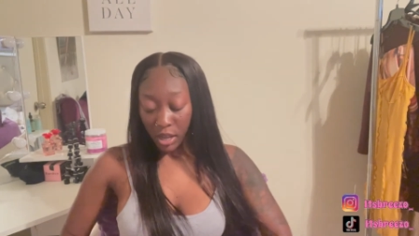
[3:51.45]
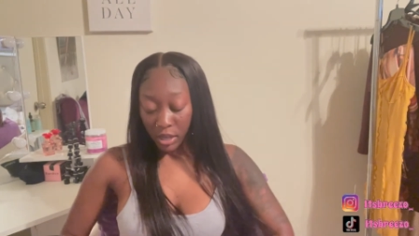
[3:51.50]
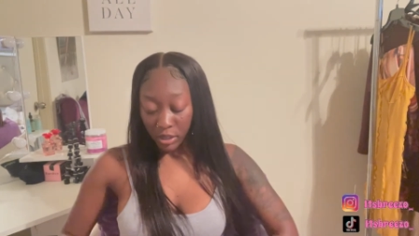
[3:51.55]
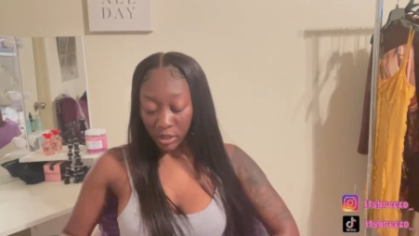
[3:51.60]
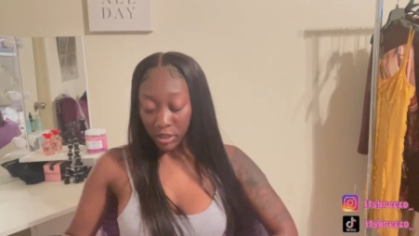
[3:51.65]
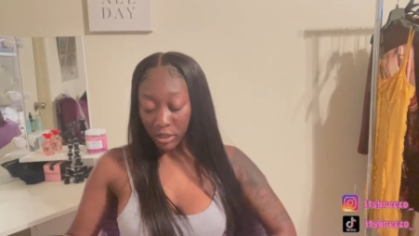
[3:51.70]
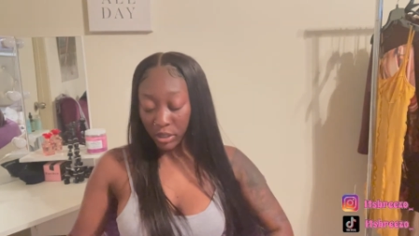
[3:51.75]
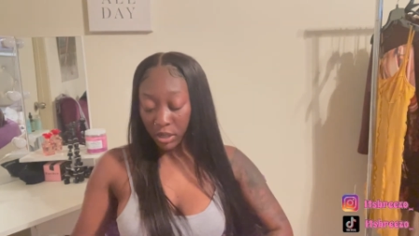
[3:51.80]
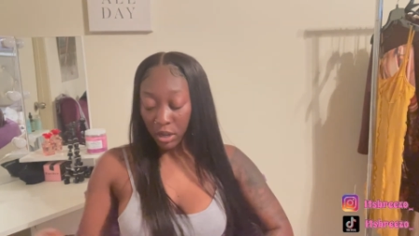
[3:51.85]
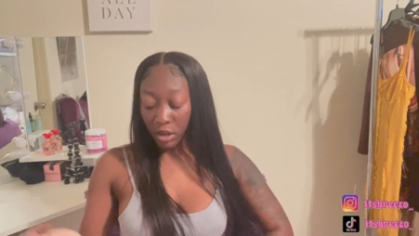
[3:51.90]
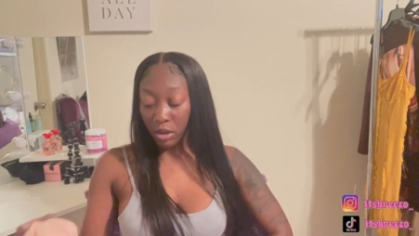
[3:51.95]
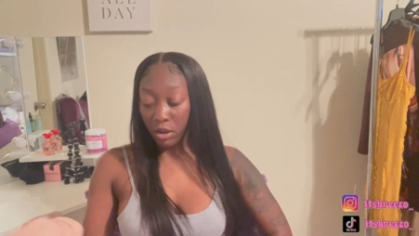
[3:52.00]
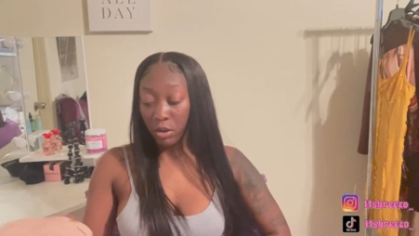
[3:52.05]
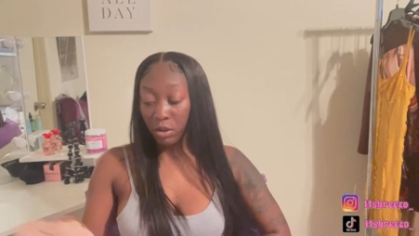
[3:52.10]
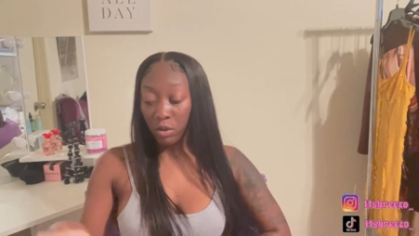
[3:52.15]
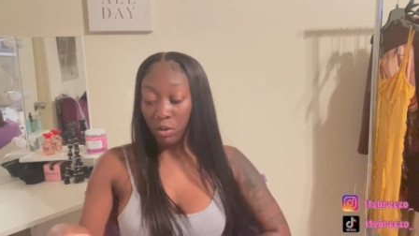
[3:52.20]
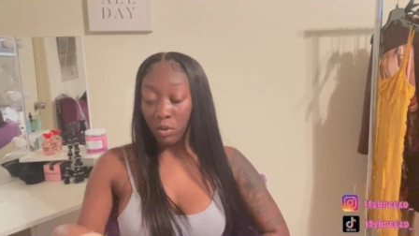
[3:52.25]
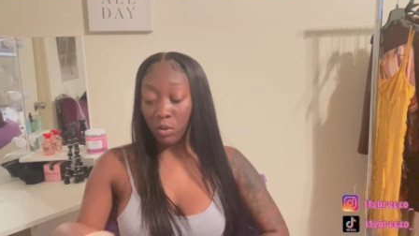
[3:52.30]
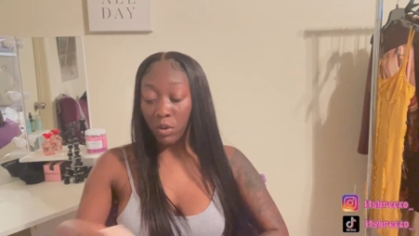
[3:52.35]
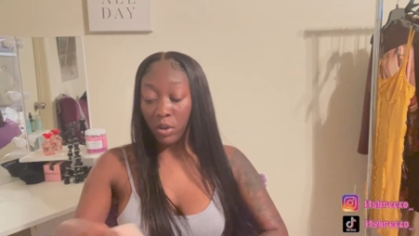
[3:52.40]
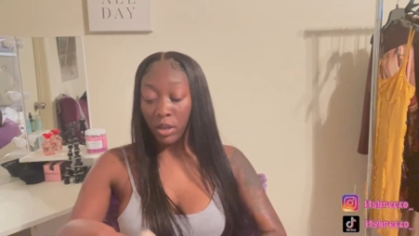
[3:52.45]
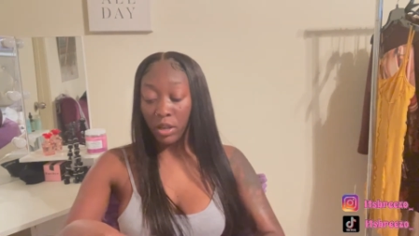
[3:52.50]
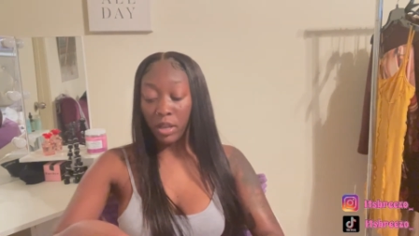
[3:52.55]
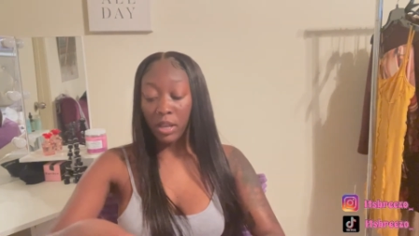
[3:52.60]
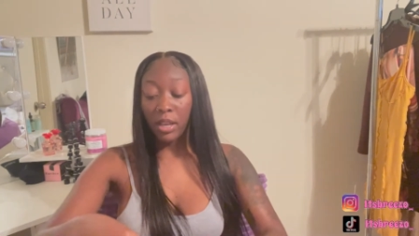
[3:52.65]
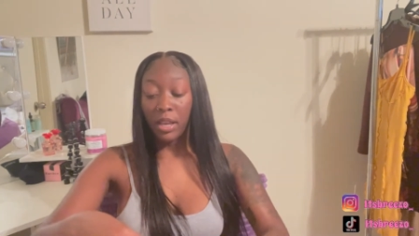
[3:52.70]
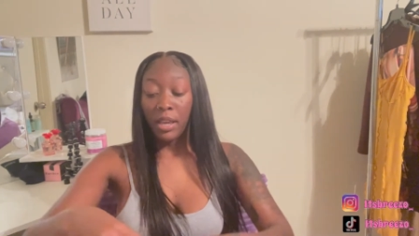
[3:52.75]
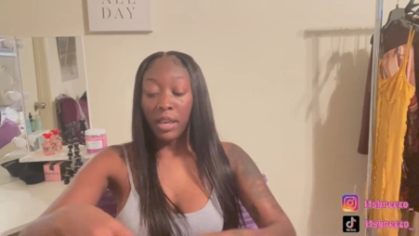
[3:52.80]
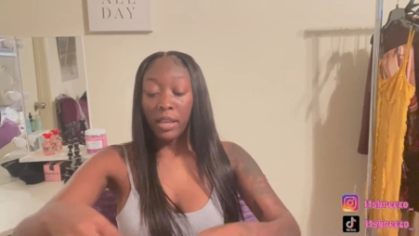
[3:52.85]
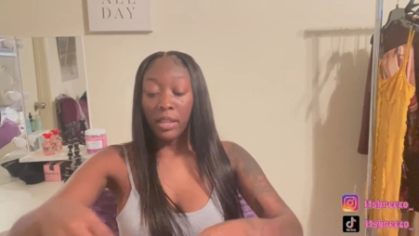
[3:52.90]
So
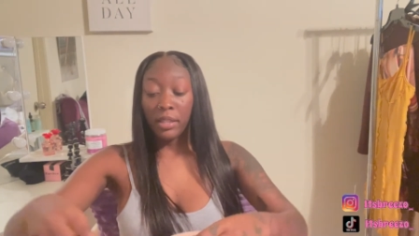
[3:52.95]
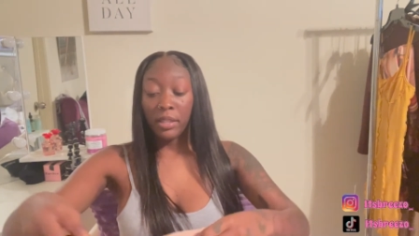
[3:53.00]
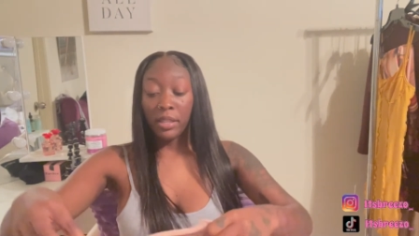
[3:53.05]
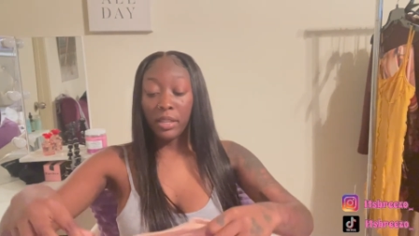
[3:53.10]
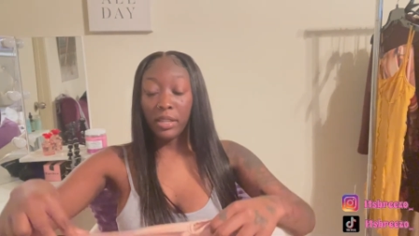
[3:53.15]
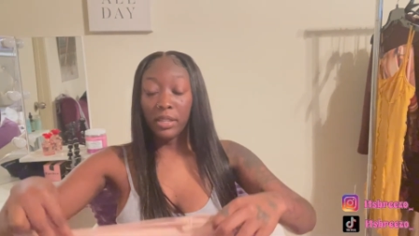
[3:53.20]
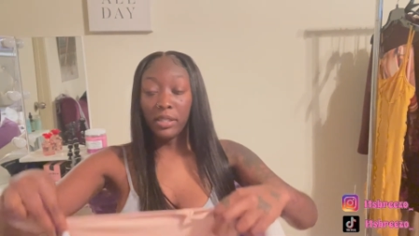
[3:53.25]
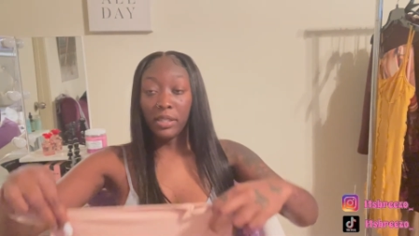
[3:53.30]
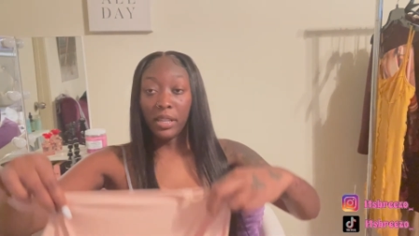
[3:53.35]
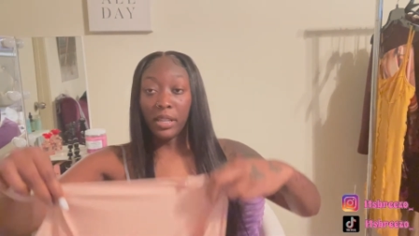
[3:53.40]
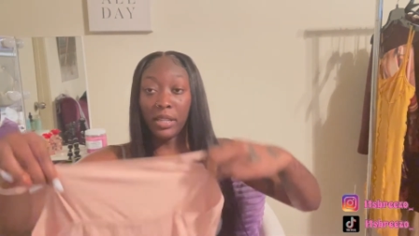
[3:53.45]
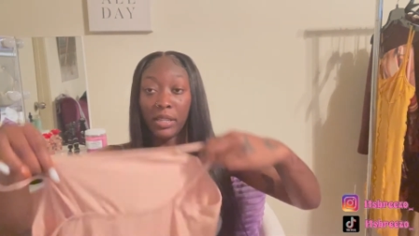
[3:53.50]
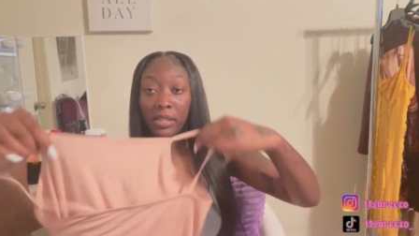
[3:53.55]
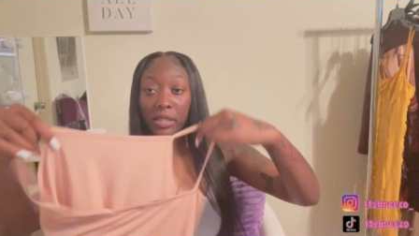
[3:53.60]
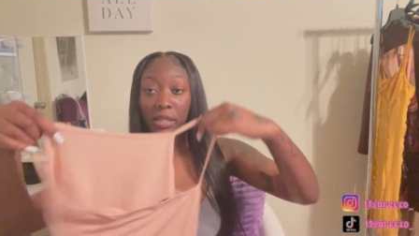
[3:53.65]
this is